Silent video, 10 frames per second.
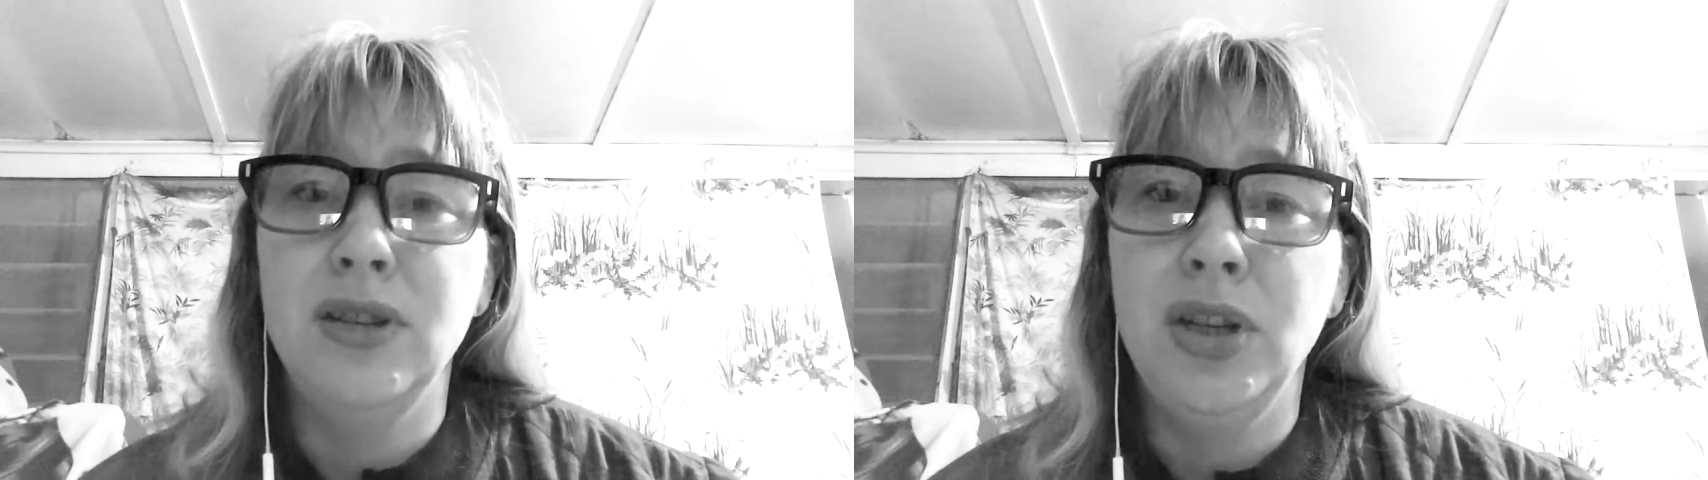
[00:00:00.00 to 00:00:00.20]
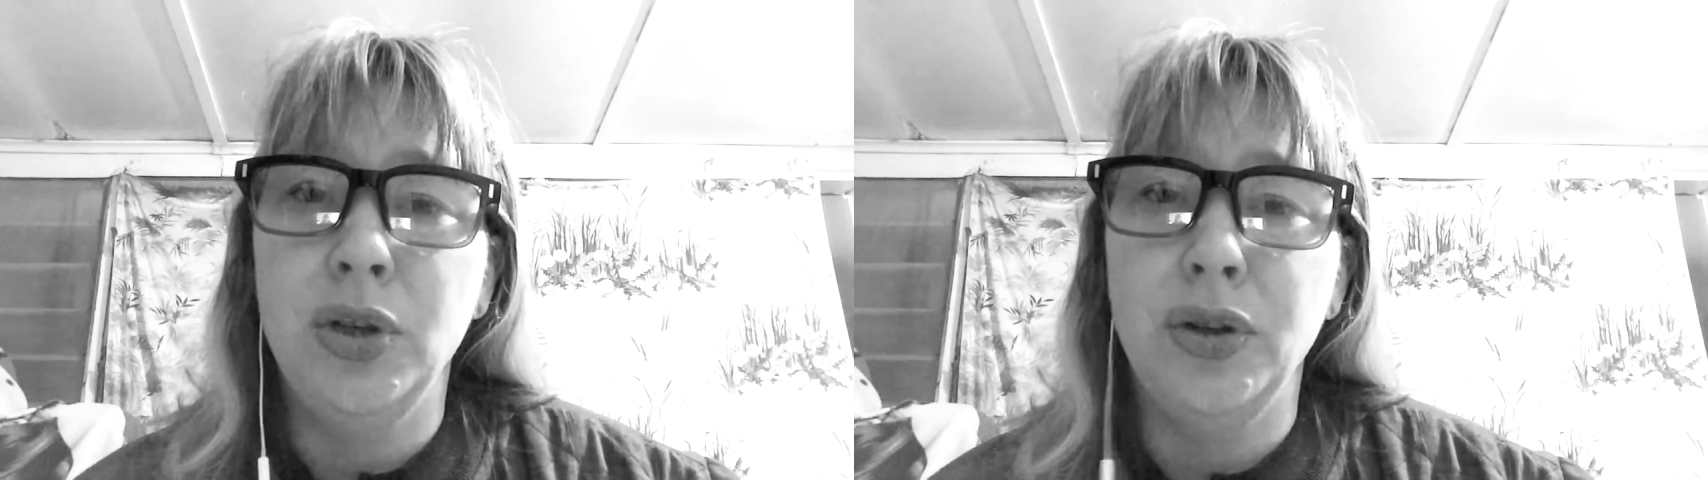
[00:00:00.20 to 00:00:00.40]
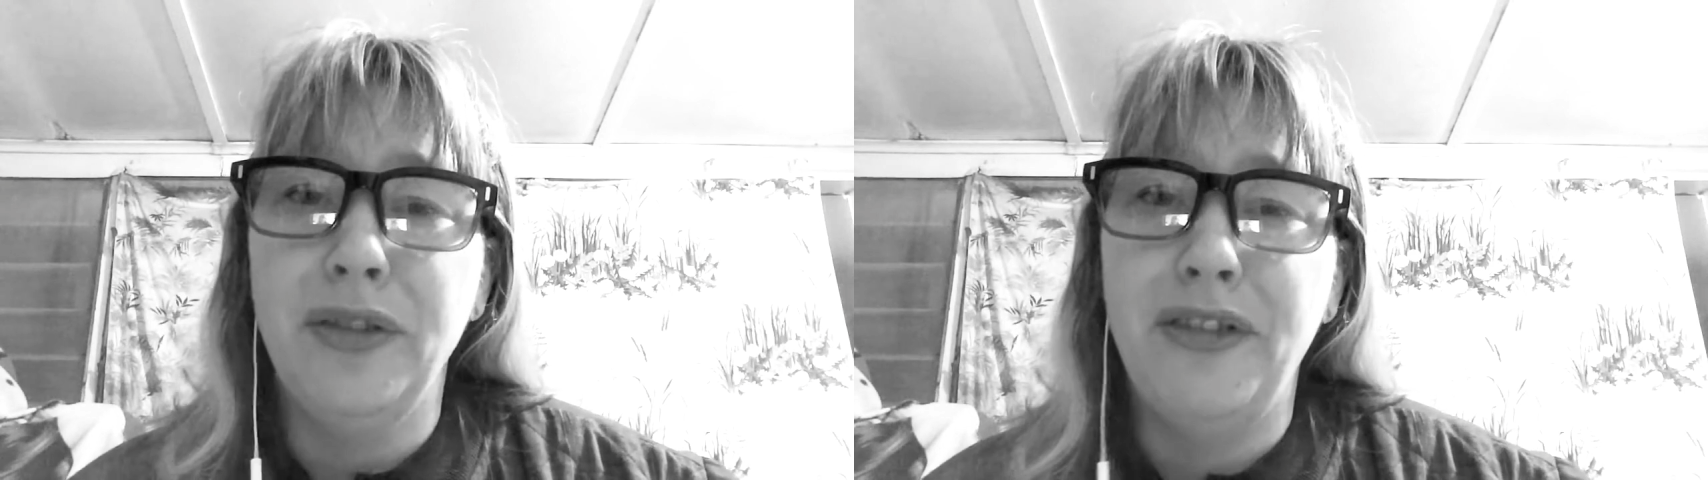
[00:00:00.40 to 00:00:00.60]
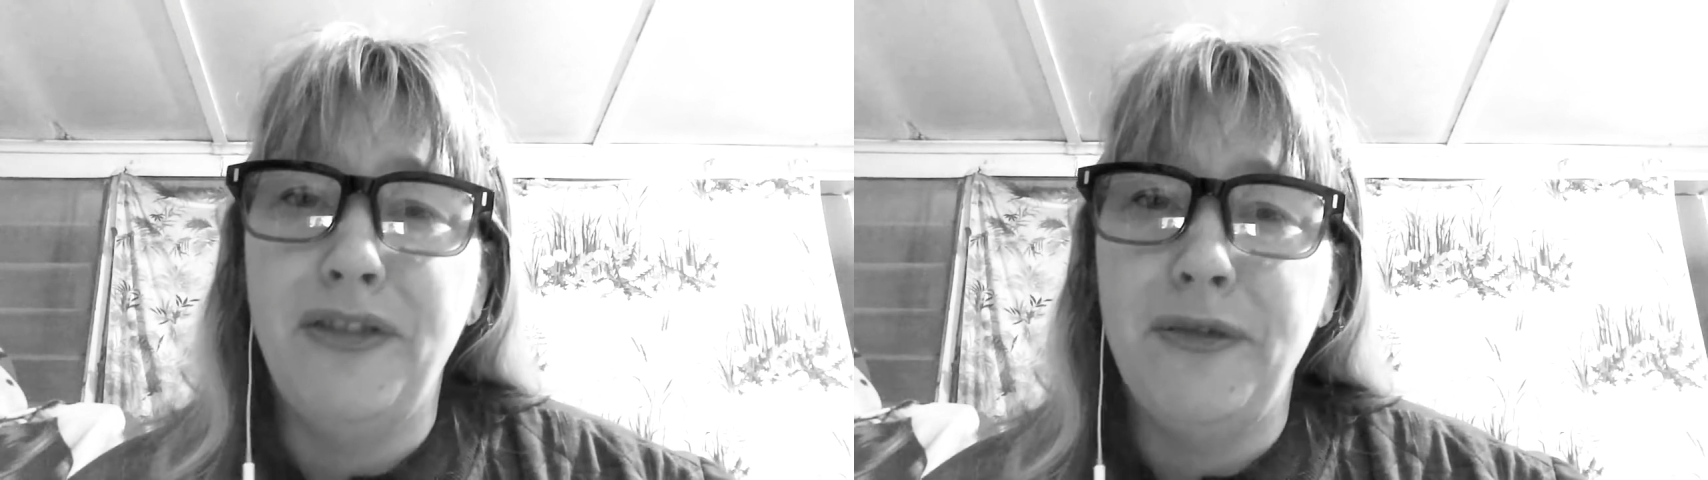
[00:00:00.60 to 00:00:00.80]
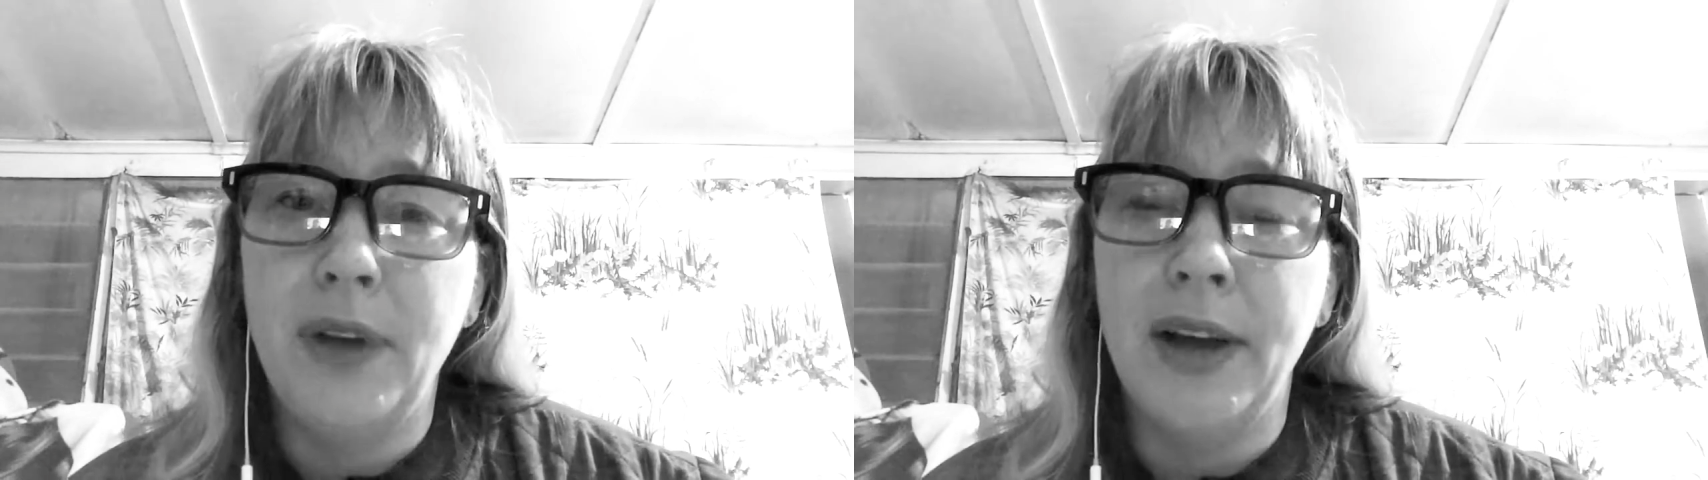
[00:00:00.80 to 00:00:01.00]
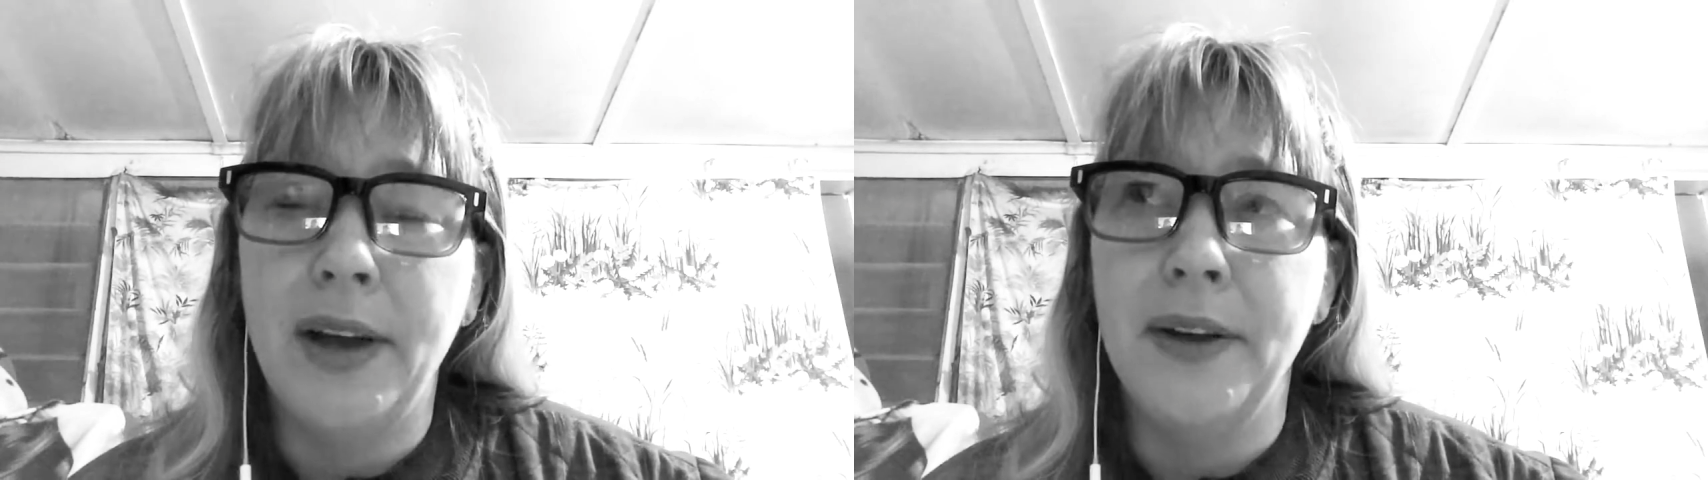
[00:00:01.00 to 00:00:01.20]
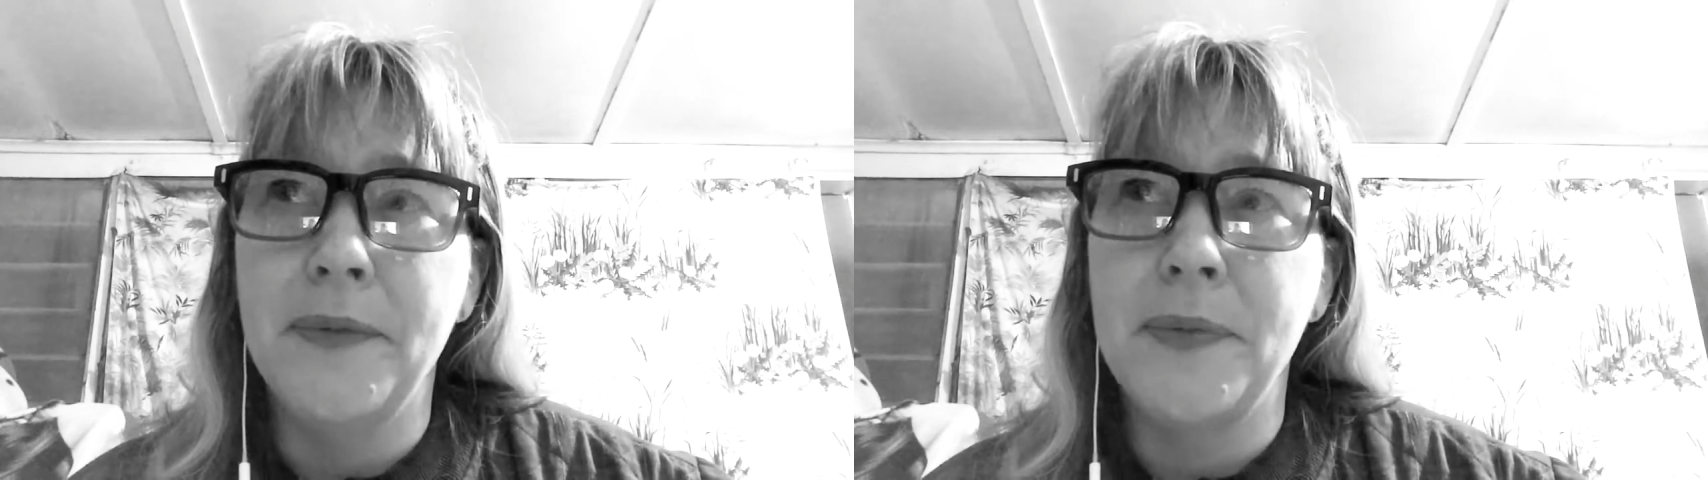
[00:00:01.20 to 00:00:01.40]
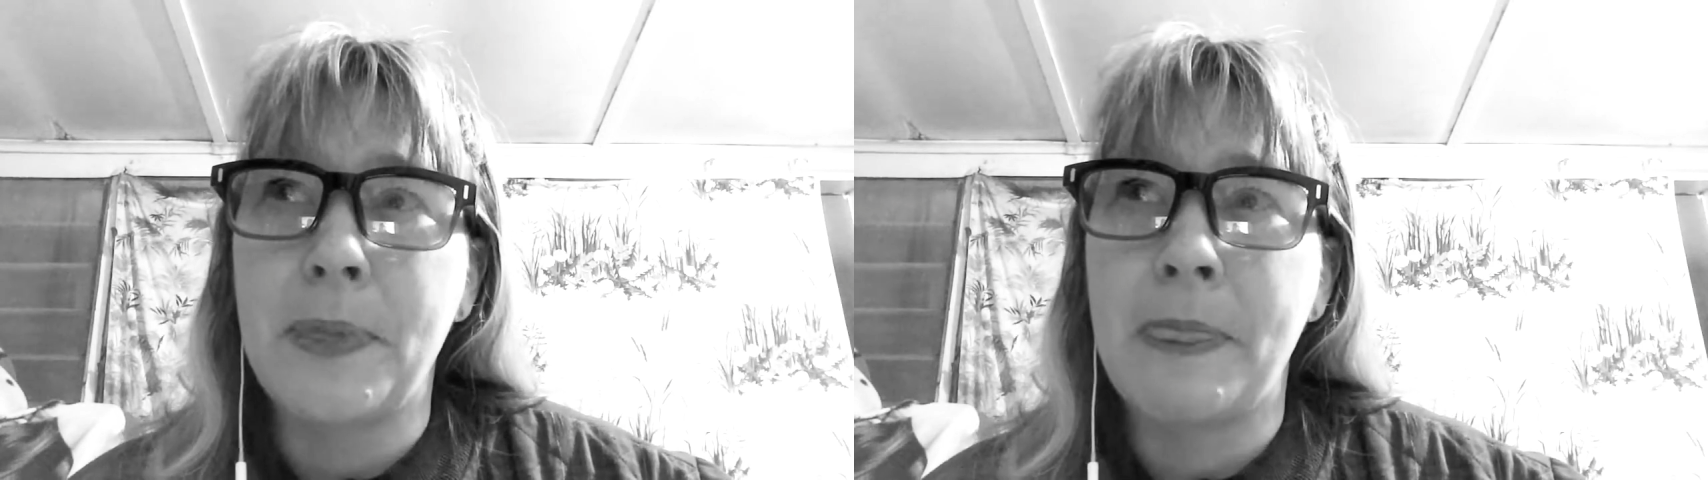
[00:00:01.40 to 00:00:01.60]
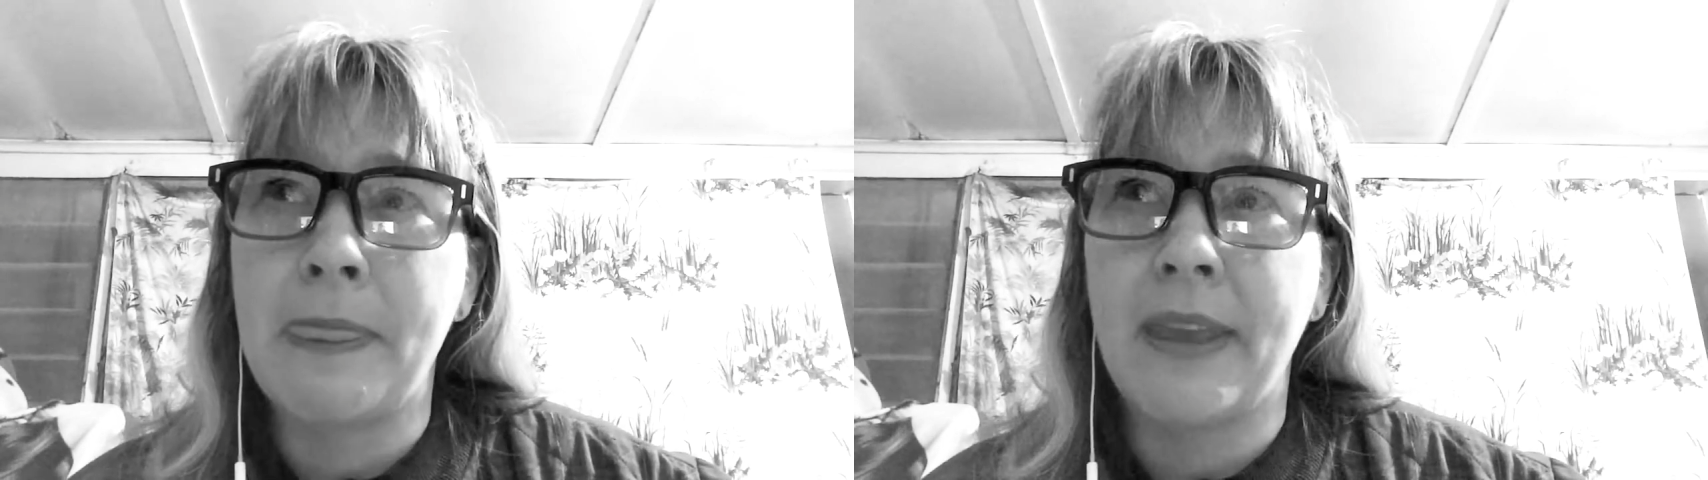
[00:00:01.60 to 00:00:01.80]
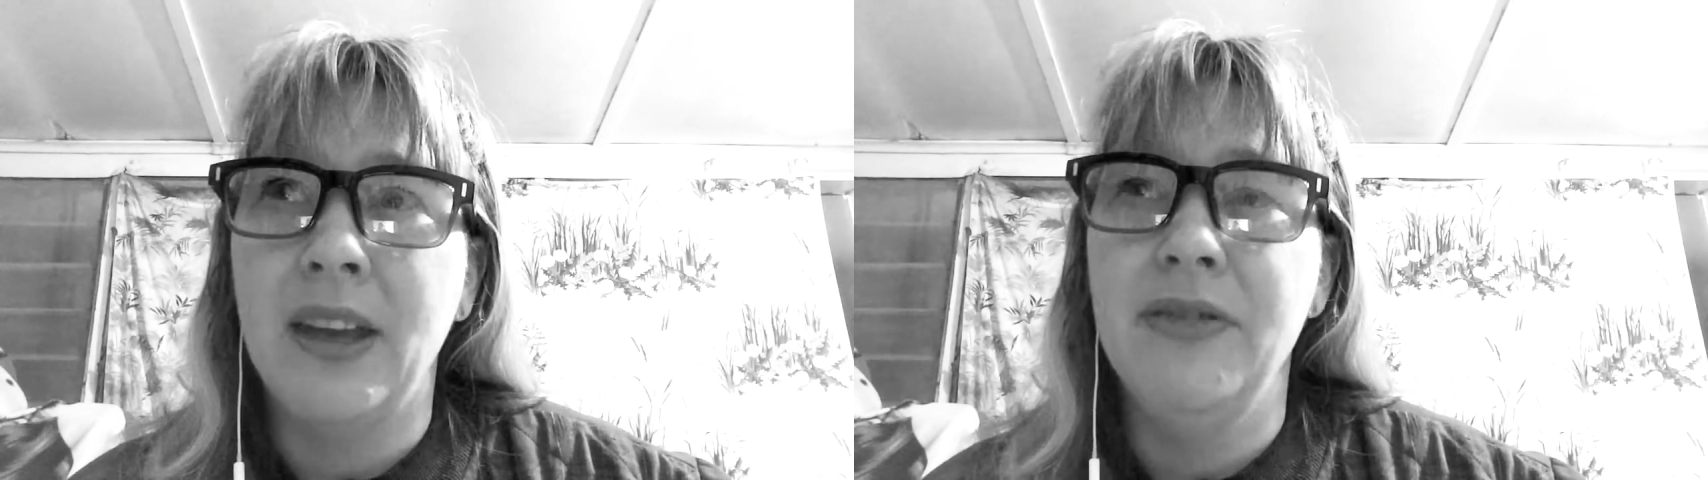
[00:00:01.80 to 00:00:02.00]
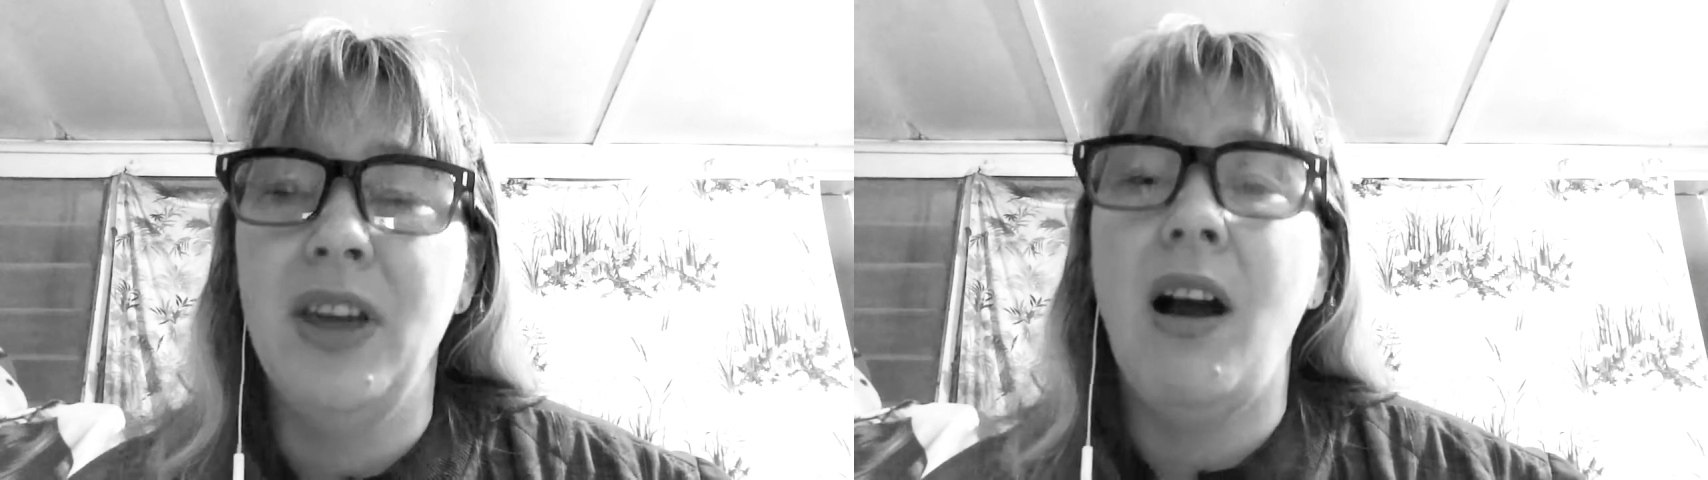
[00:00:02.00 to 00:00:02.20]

in their